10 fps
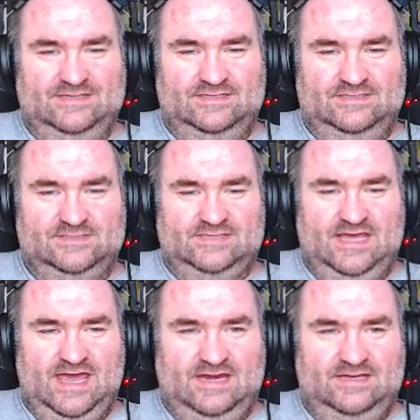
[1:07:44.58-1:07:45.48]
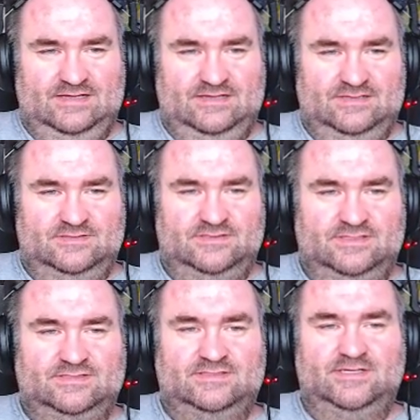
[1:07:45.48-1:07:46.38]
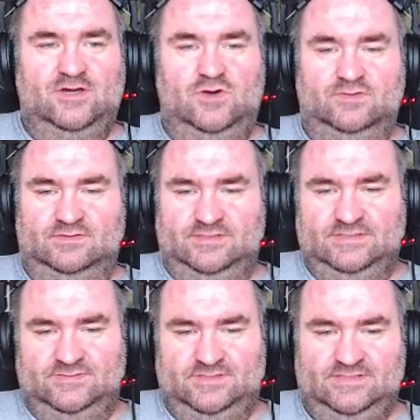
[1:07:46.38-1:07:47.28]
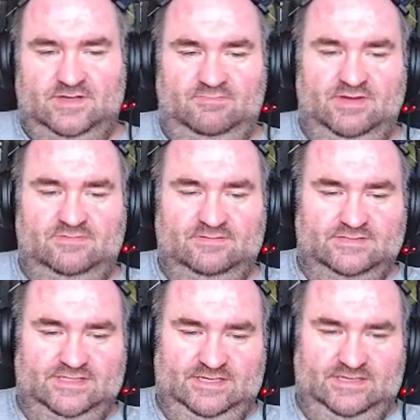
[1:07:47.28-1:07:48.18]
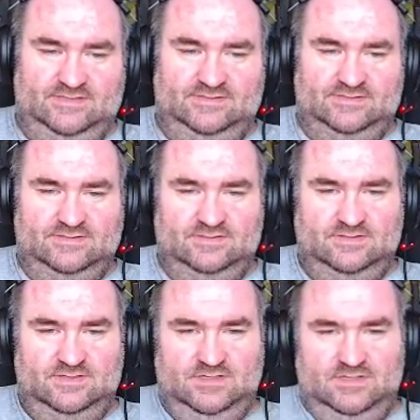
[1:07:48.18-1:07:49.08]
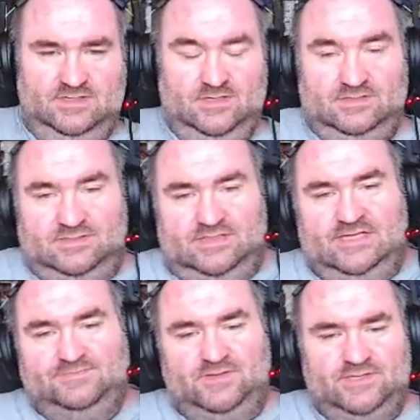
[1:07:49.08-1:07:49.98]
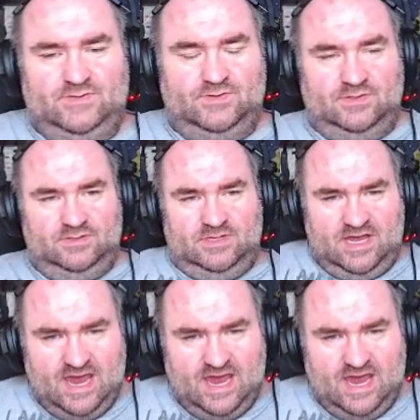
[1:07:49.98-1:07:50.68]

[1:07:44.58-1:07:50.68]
Then there's that. And then there's, this is the over. This is what's above everything else. So that's pretty cool.